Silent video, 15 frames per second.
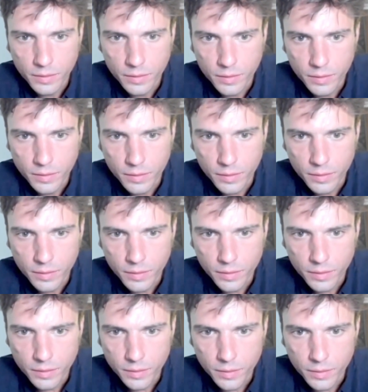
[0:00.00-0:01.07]

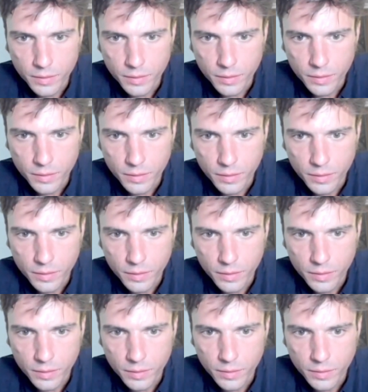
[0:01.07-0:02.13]

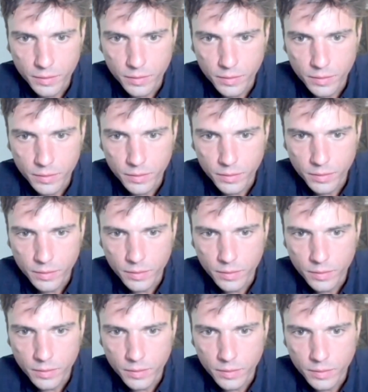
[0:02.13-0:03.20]

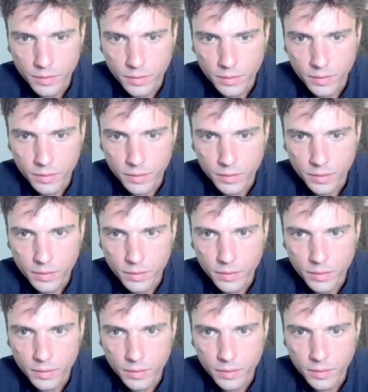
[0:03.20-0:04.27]

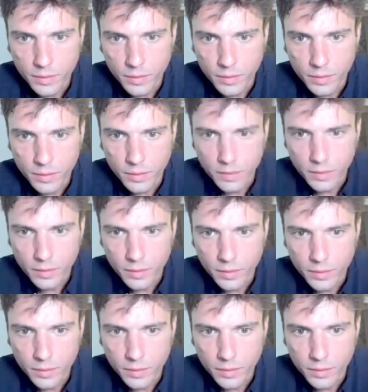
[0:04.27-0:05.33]

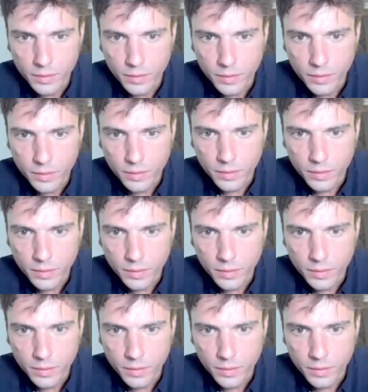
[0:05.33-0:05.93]
This person isn't speaking.